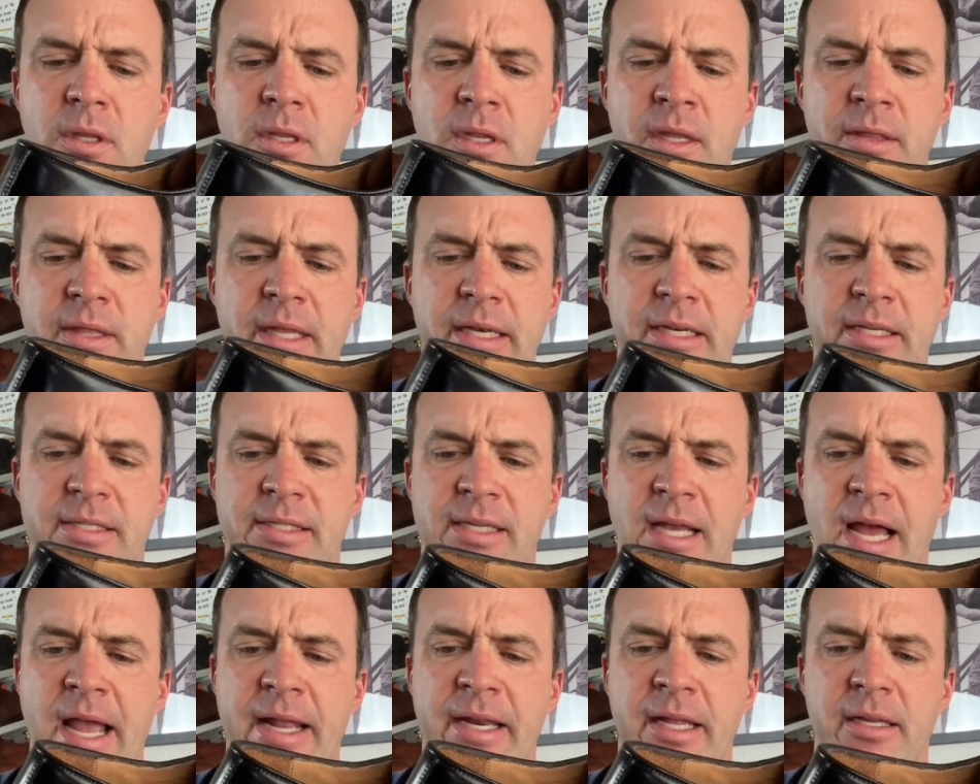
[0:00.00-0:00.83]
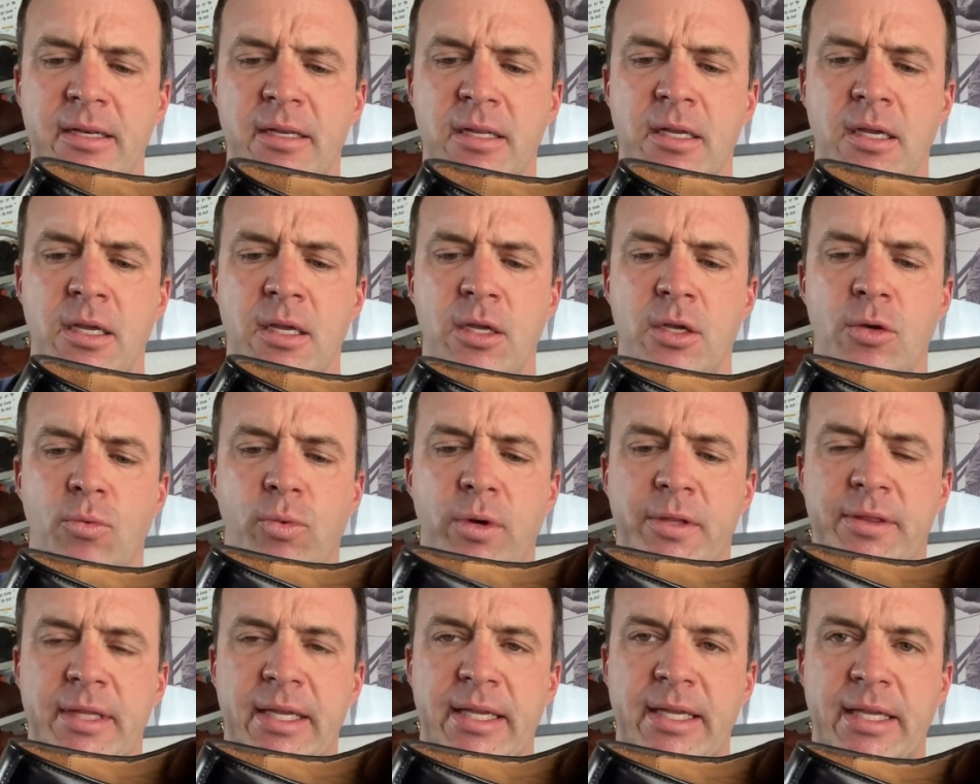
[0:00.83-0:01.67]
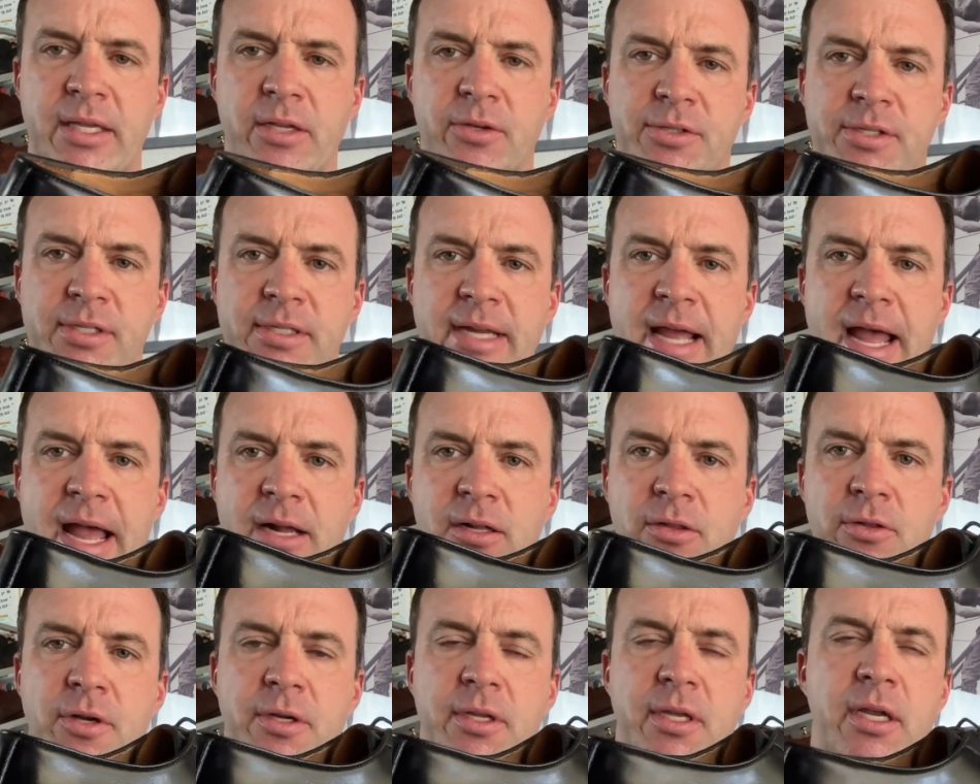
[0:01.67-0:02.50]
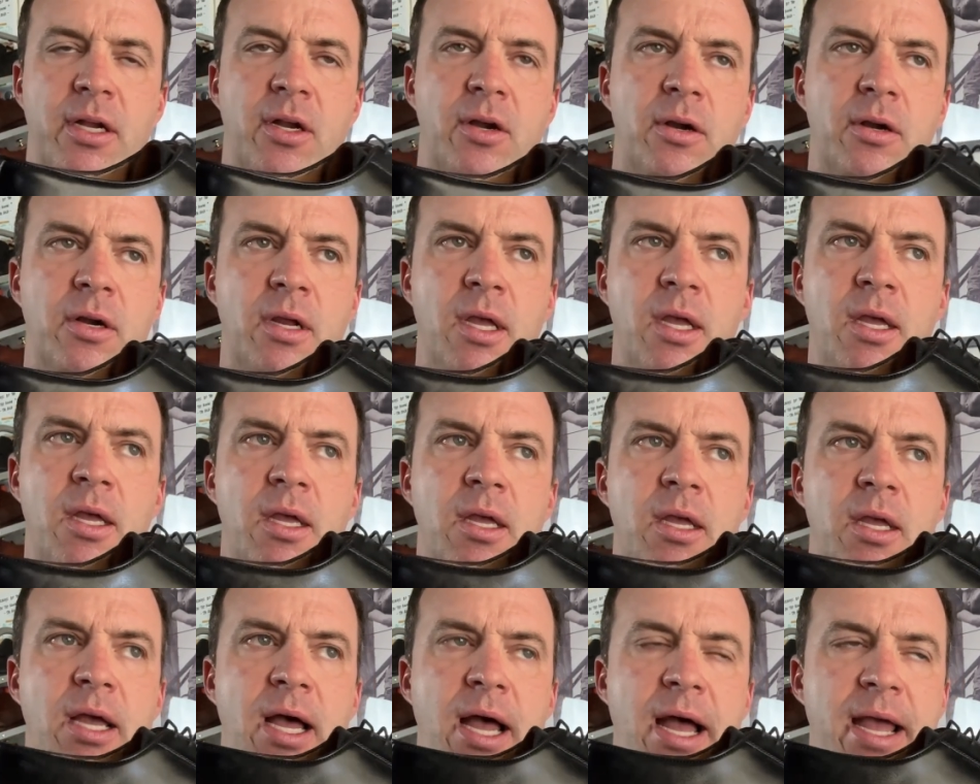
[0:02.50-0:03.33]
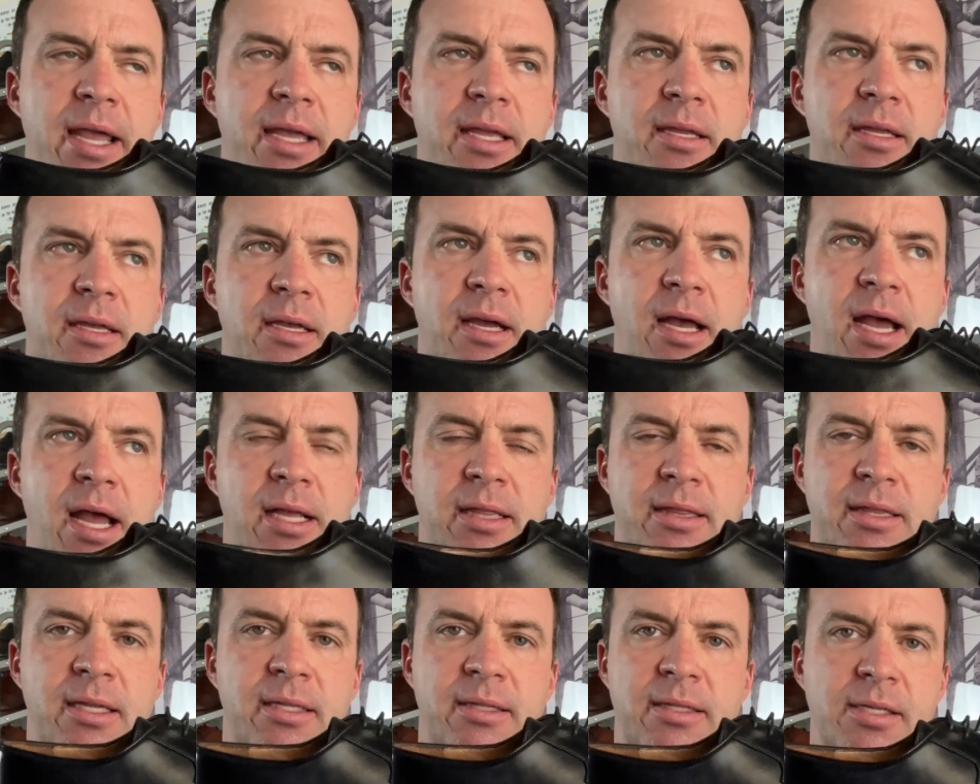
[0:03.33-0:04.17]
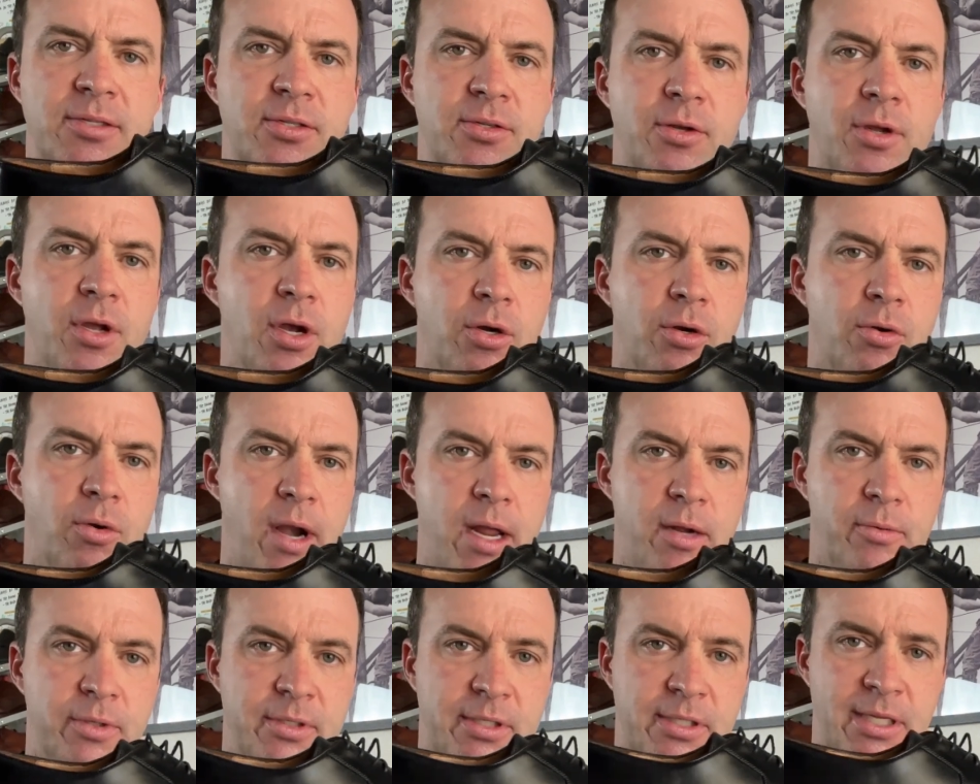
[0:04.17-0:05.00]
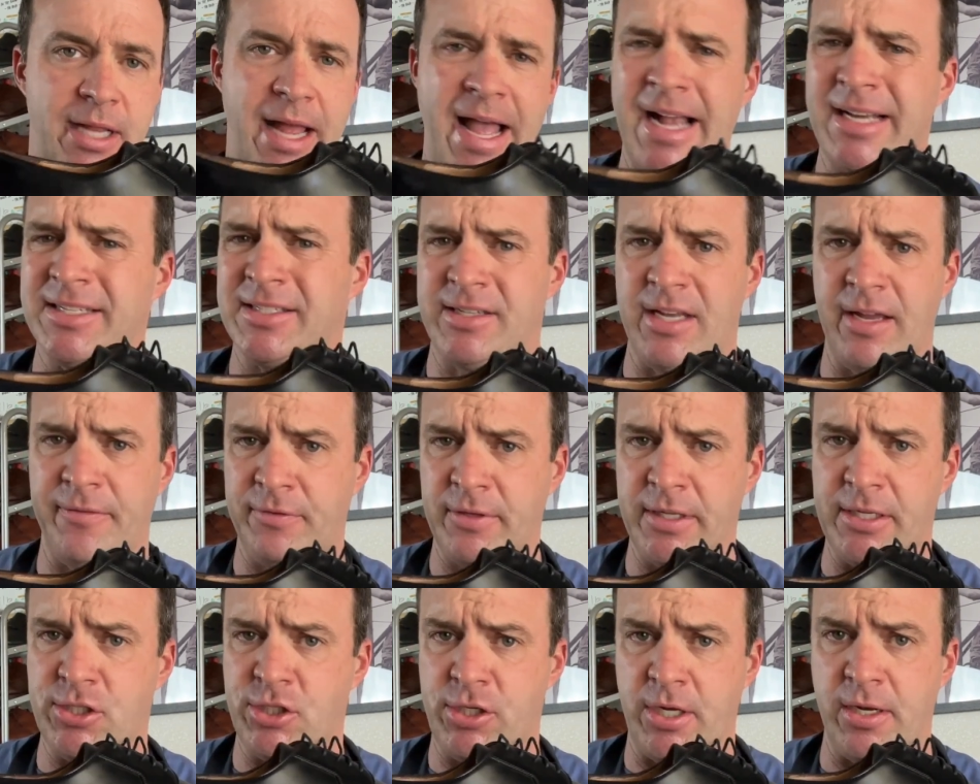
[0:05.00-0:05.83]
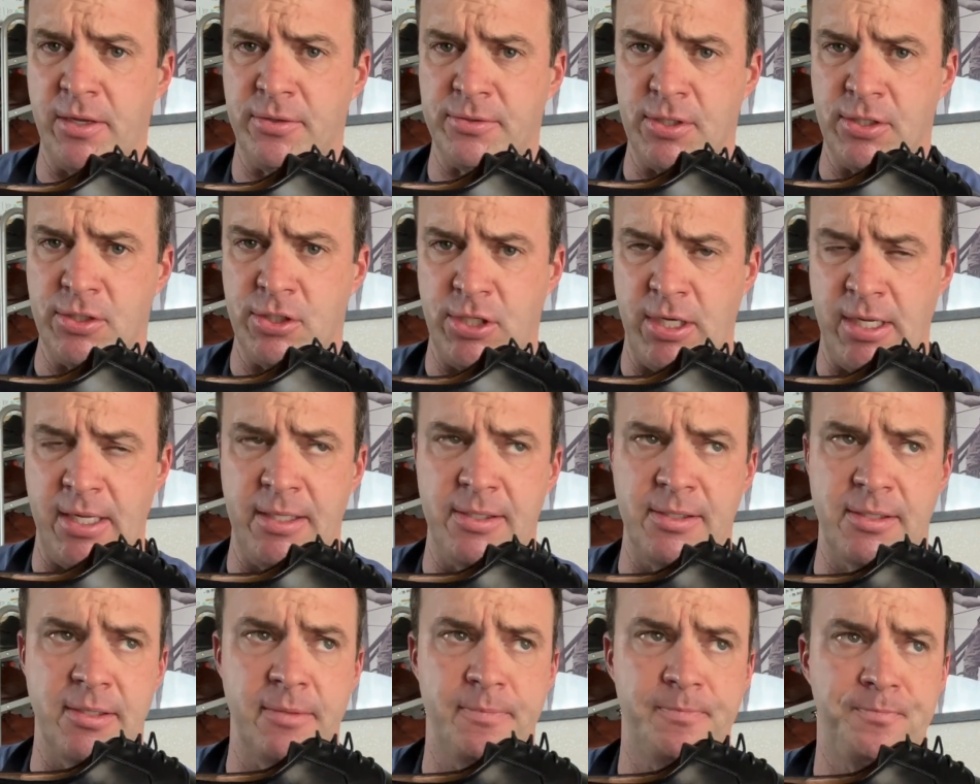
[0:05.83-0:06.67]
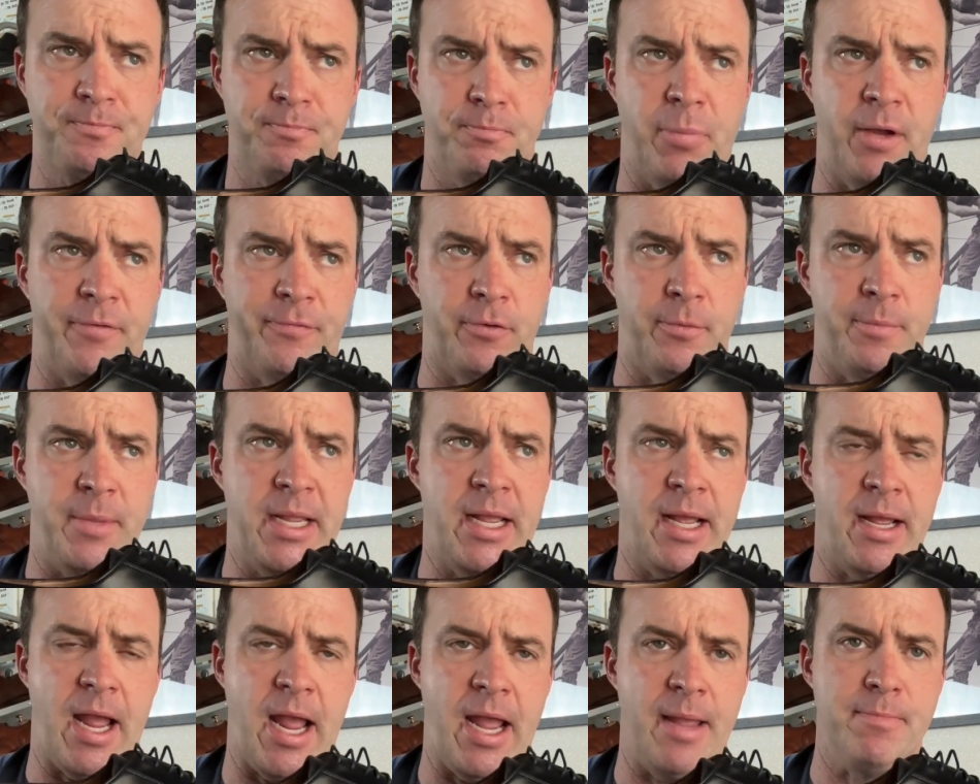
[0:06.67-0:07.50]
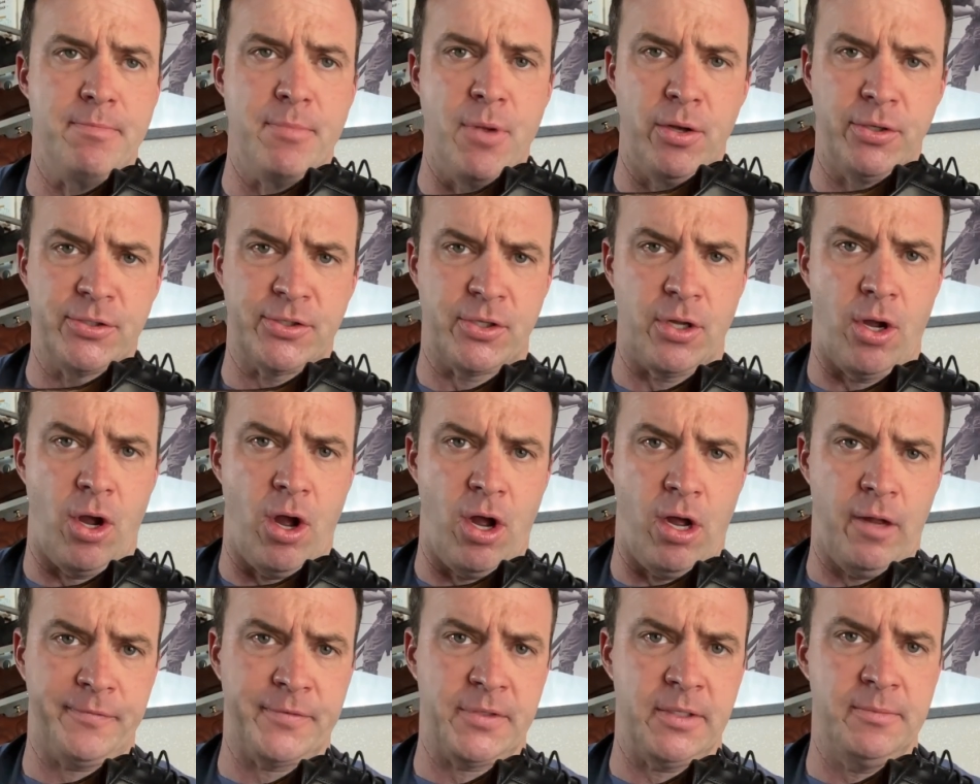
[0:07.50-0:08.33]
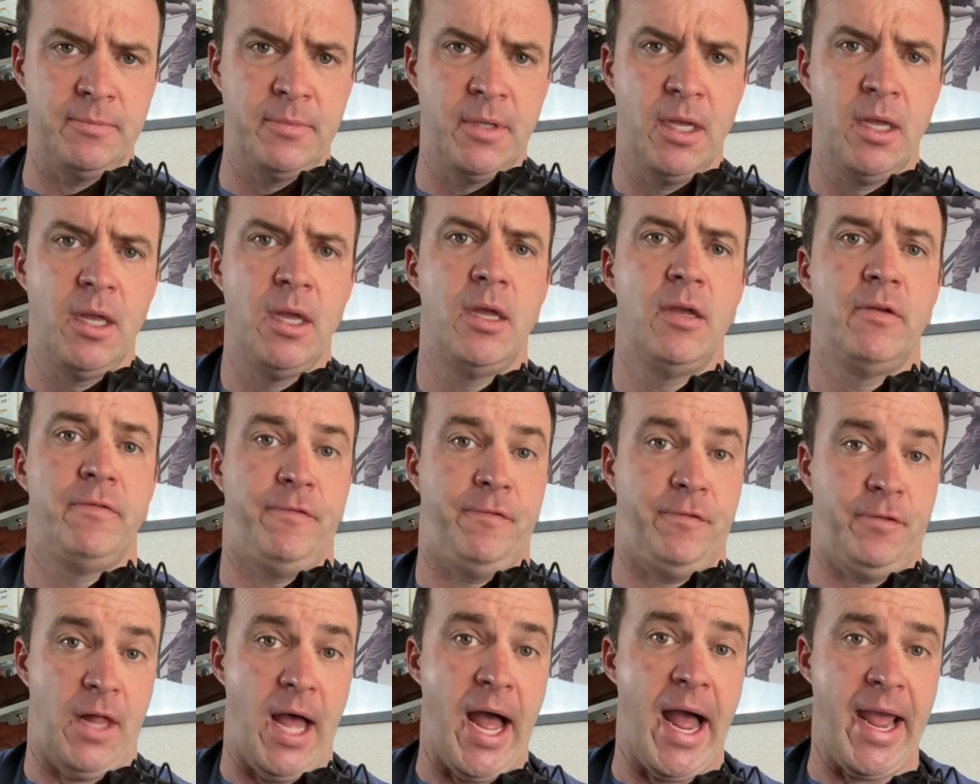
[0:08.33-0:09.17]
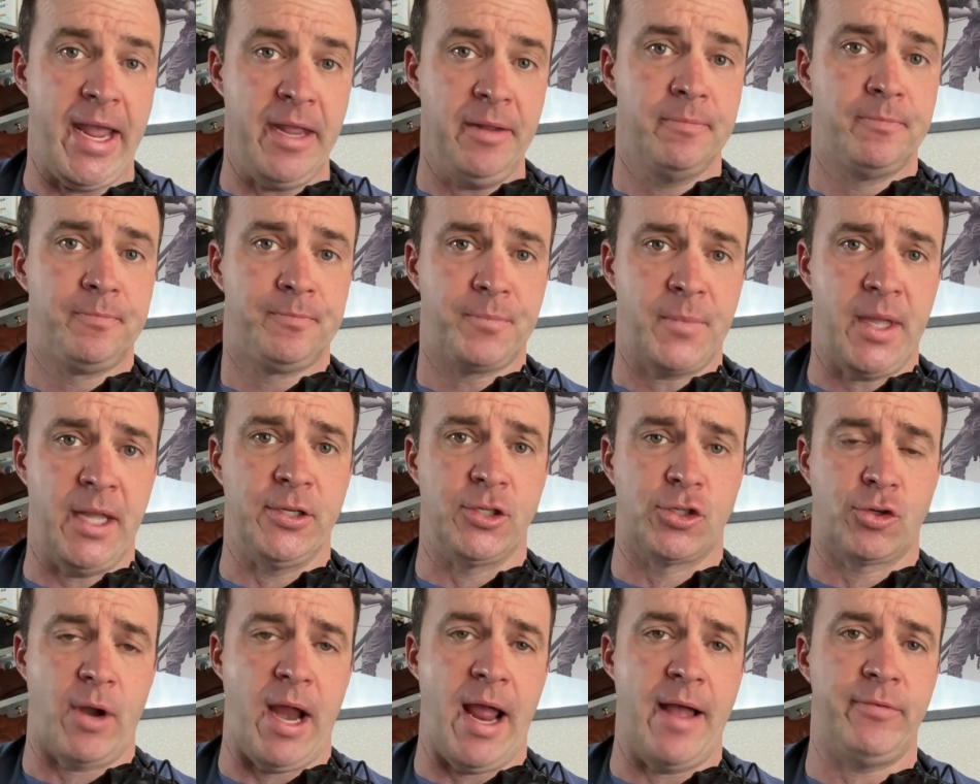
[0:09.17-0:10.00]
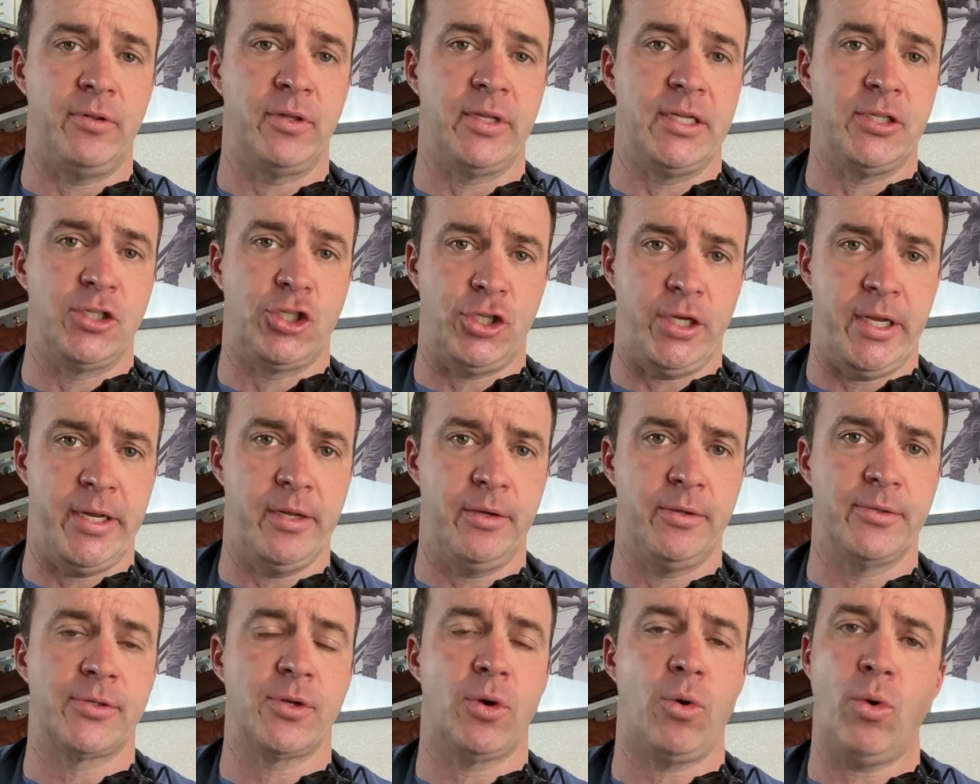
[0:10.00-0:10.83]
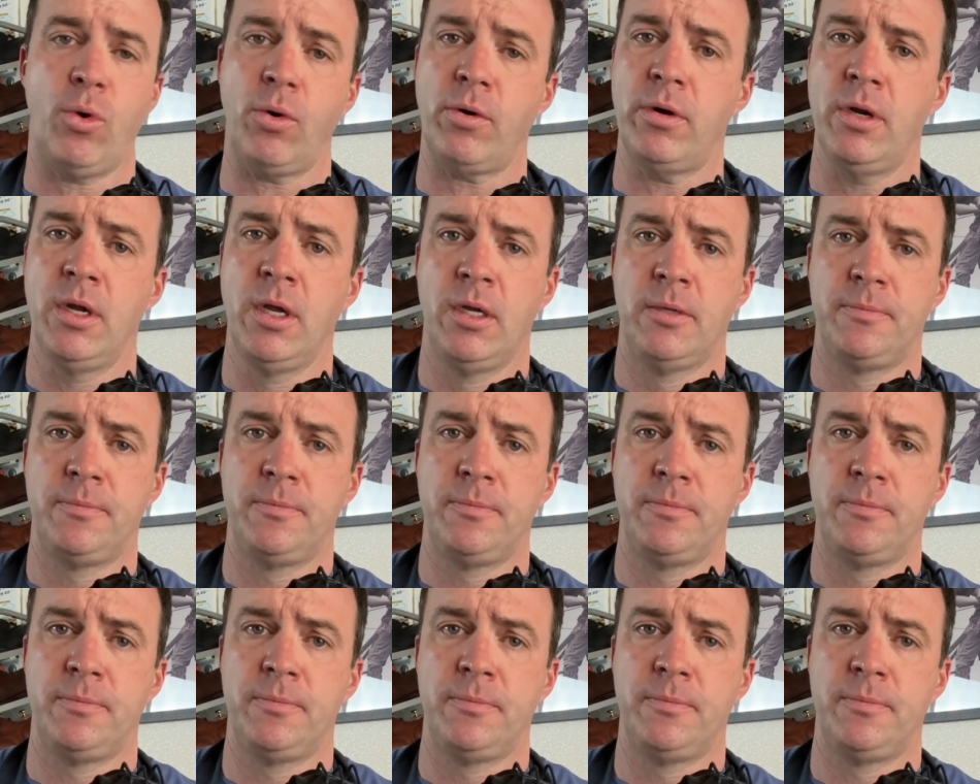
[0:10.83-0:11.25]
they design it with the heel stack look here. I think this will go great with slacks, definitely chinos and jeans. But for me, I most often fly and travel in chinos or